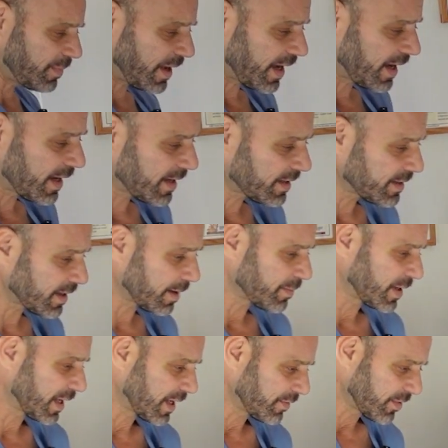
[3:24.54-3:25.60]
band. I'm
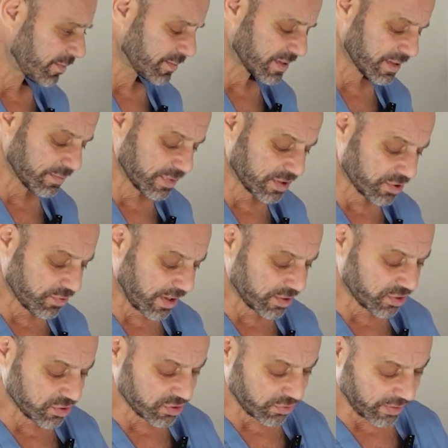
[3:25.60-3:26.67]
gonna give him some
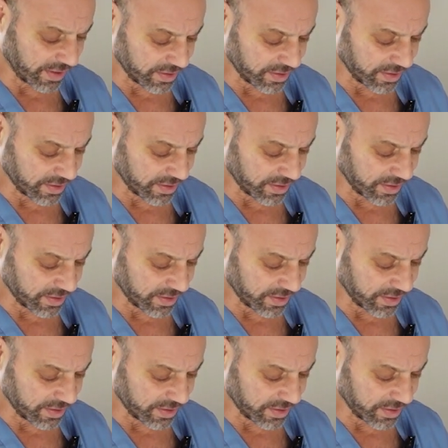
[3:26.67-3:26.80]
stretches so he